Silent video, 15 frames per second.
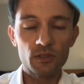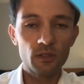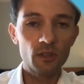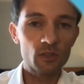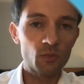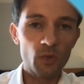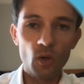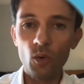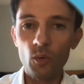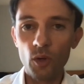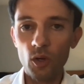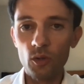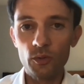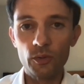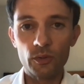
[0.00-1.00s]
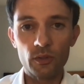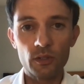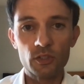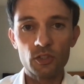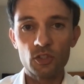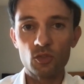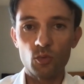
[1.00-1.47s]
as we all know, that are
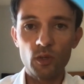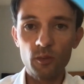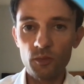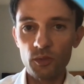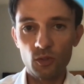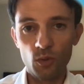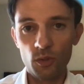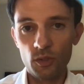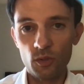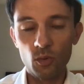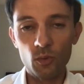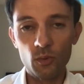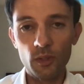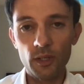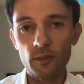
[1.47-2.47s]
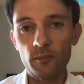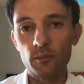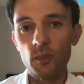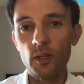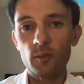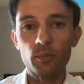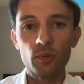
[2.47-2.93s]
extremely critical,
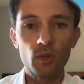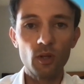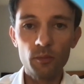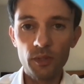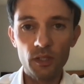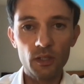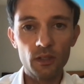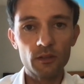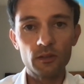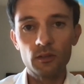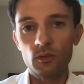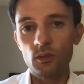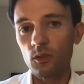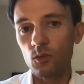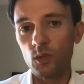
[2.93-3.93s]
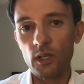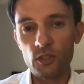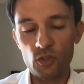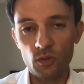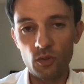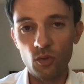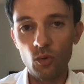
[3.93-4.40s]
like plumbing,
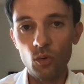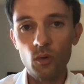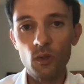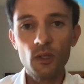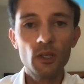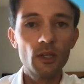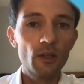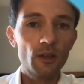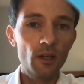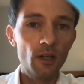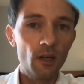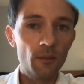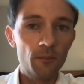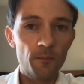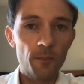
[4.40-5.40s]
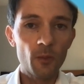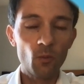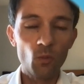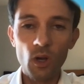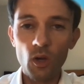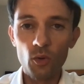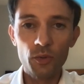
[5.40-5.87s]
electrical,
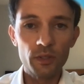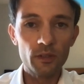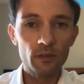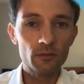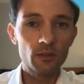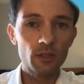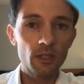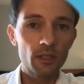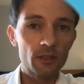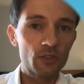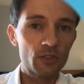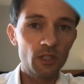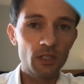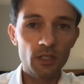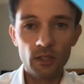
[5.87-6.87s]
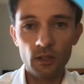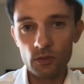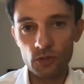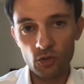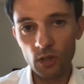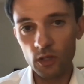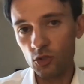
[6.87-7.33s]
welding, CDL
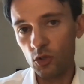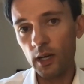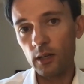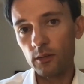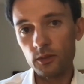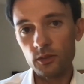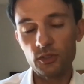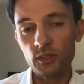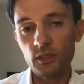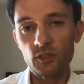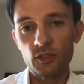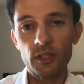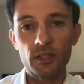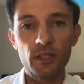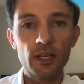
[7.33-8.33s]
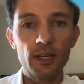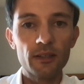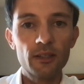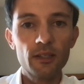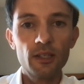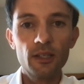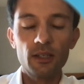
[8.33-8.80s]
truck drivers, things like
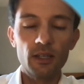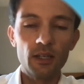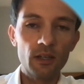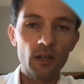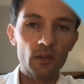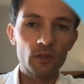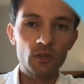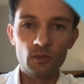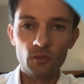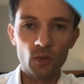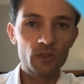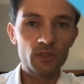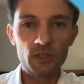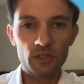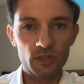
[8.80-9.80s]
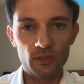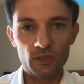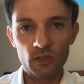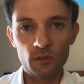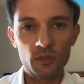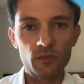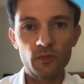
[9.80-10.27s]
that. And our university
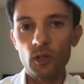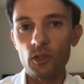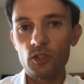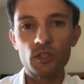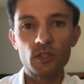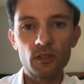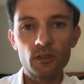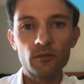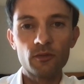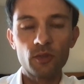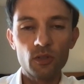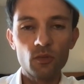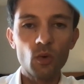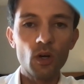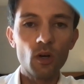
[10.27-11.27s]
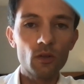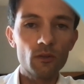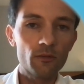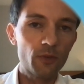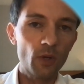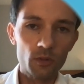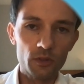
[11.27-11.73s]
system's functioning very well,
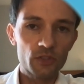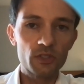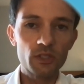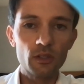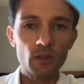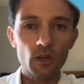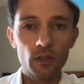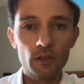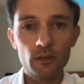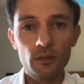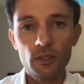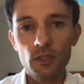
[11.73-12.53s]
focusing on